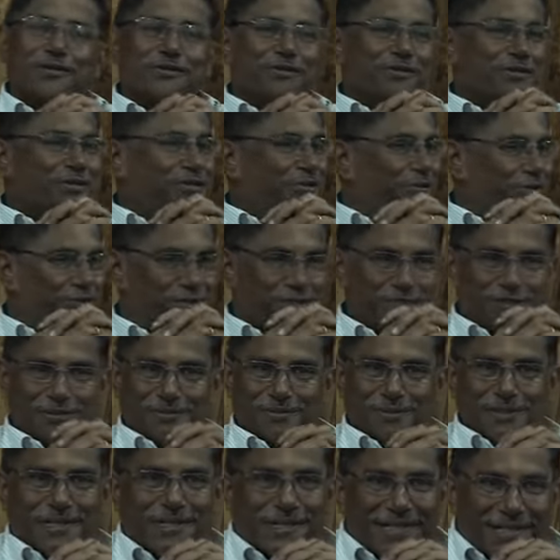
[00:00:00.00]
you choose to
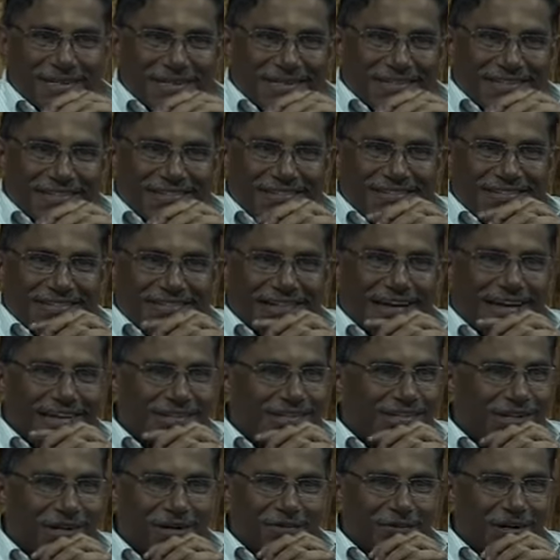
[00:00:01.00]
be.
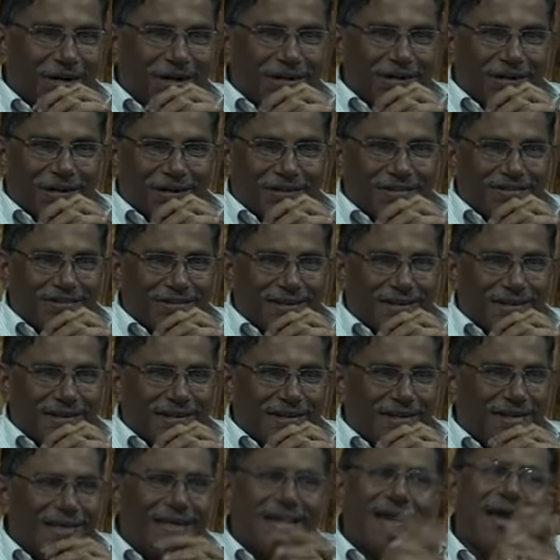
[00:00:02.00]
That's not what God said.
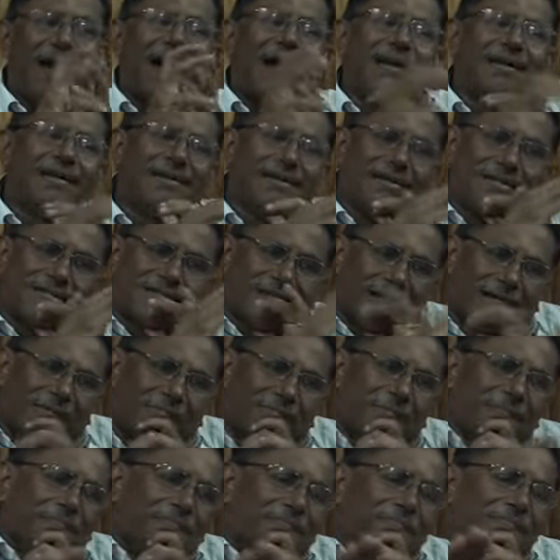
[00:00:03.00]
He added
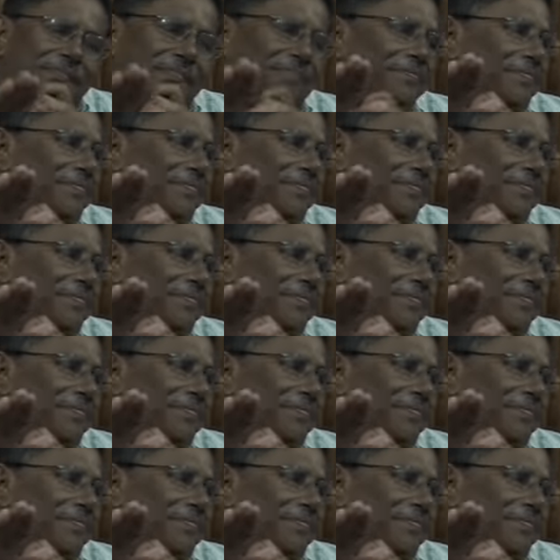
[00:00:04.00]
some